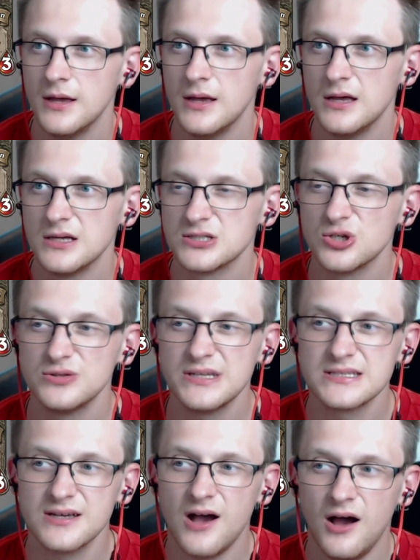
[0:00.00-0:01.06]
So this
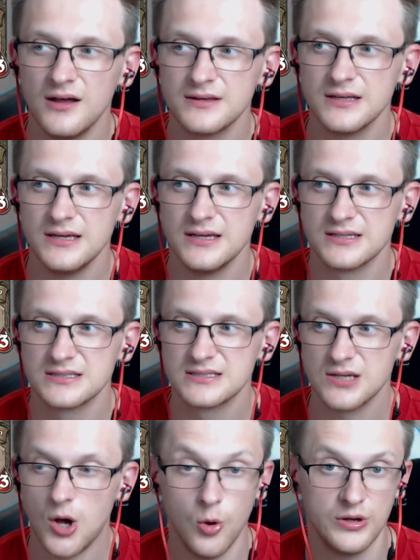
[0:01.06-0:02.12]
card is
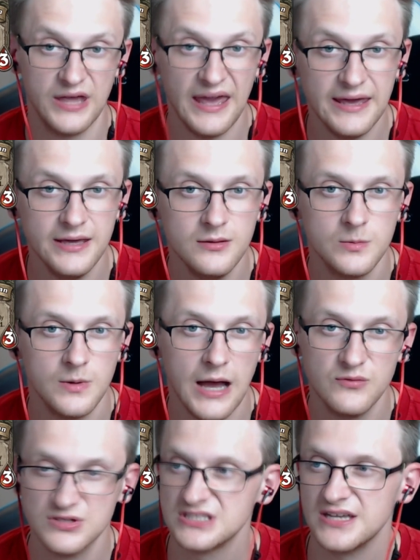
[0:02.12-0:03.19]
okay, I
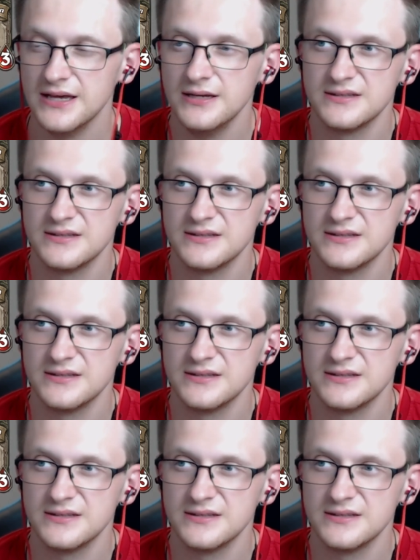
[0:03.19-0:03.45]
would say.